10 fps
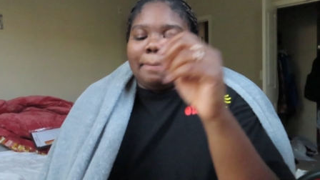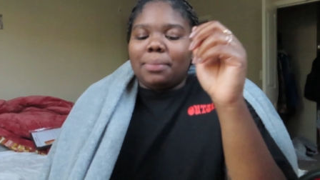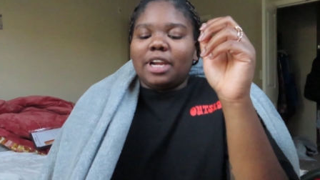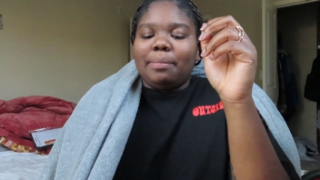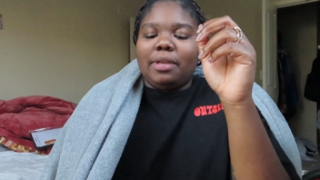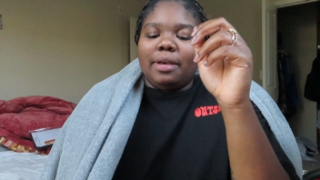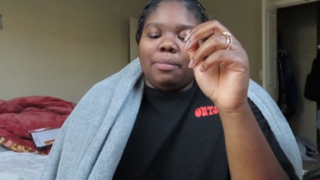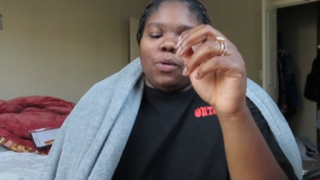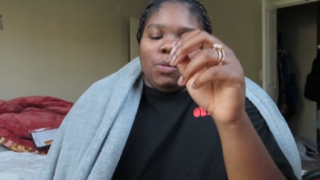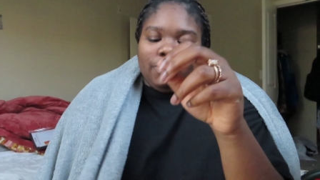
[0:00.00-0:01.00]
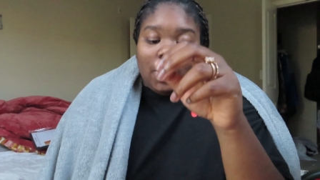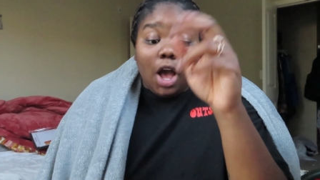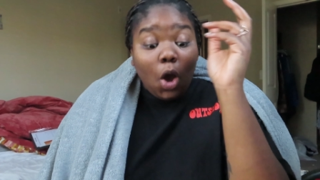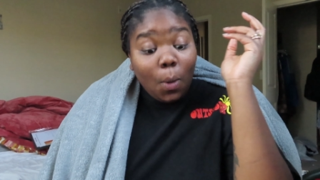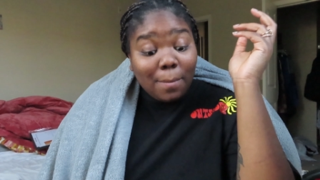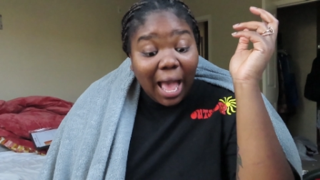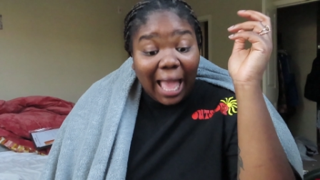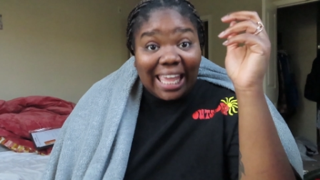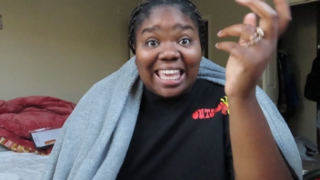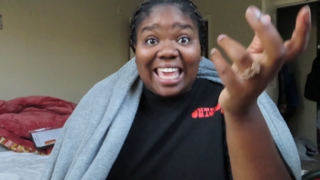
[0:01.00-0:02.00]
Premium. Oh
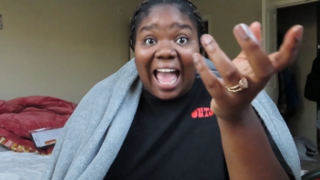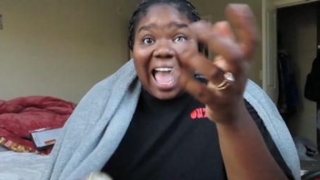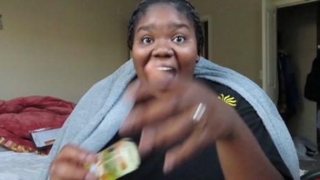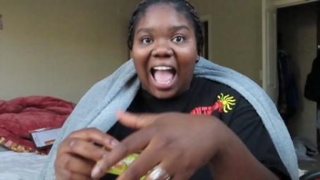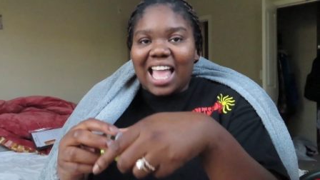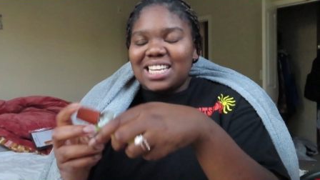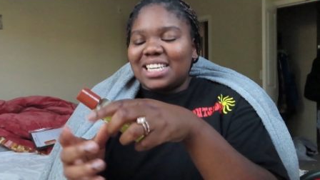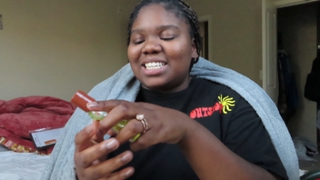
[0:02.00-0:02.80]
my gosh.